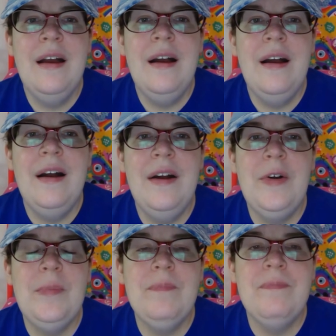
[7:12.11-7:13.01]

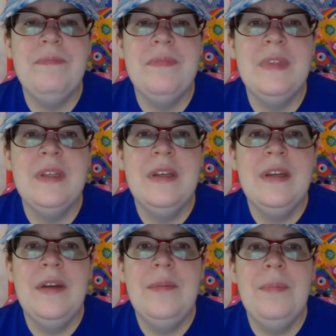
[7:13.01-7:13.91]

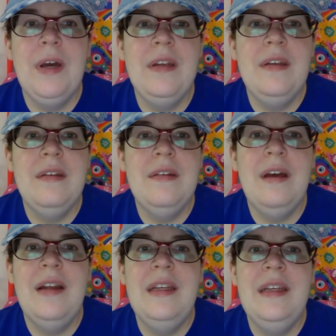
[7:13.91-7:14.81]
But
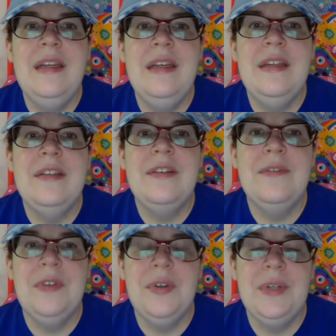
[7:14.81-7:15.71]
Nani is
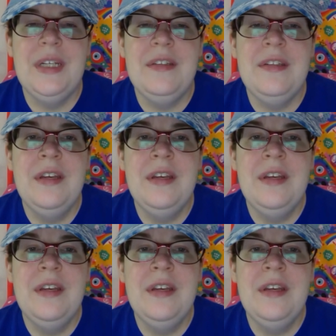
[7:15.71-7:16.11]
furious